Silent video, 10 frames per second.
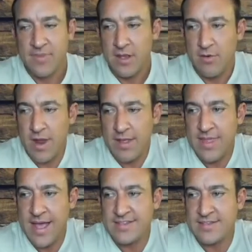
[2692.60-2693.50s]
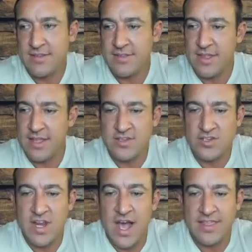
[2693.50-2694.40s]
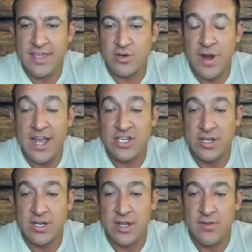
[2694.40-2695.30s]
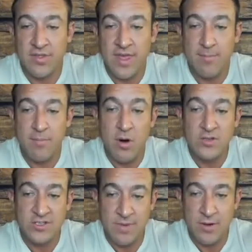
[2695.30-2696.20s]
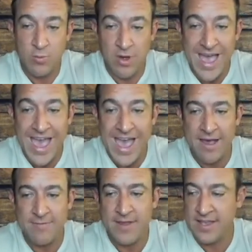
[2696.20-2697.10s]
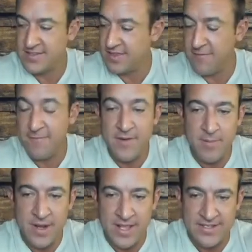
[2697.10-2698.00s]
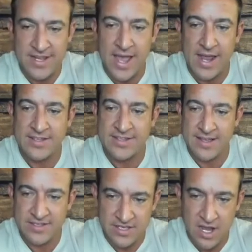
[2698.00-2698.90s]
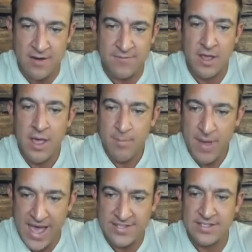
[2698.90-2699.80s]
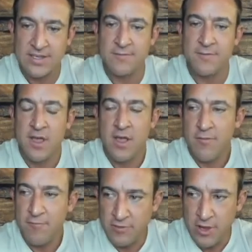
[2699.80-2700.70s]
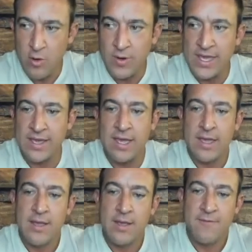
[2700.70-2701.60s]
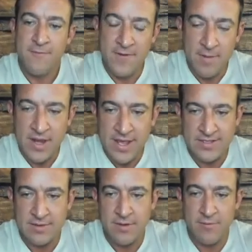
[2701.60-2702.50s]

right, that's just not the attraction that most men will have. It's the feminine side. It's that soft, passive, flowing feminism,